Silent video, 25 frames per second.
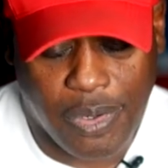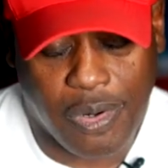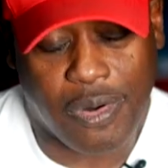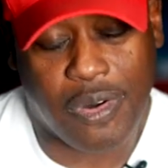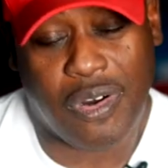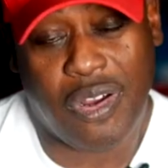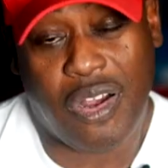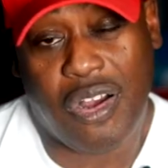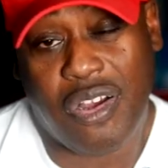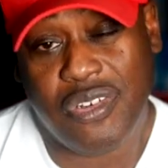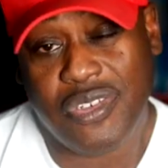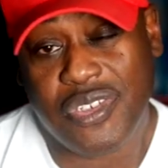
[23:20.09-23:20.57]

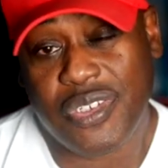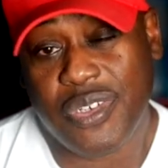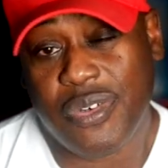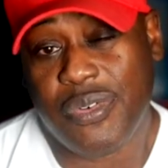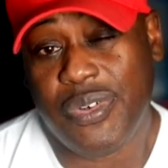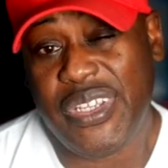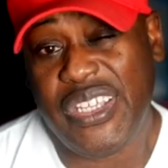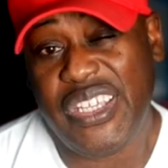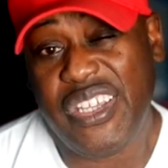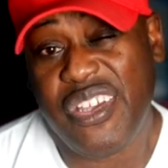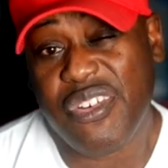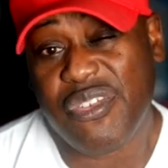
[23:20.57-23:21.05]
are
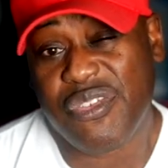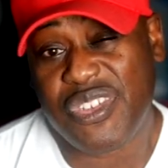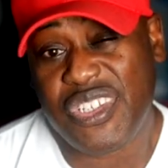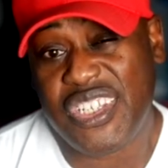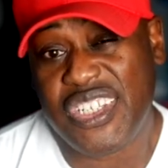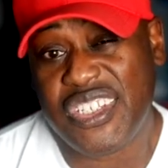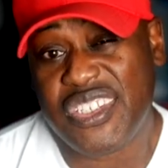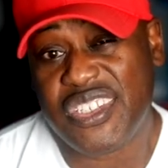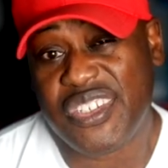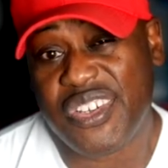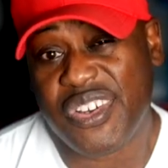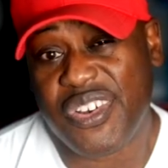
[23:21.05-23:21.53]
also
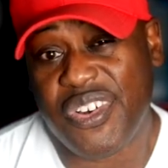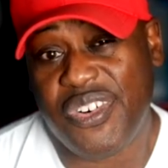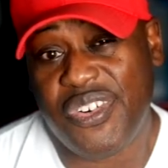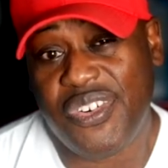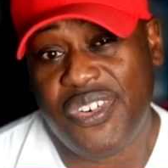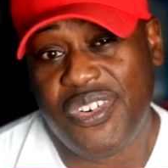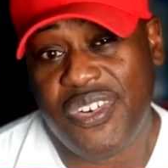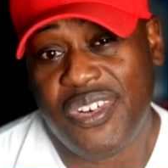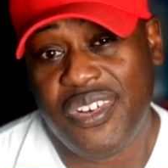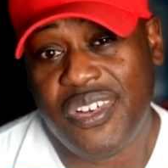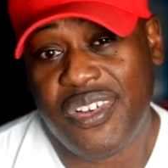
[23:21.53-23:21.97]
egotistical.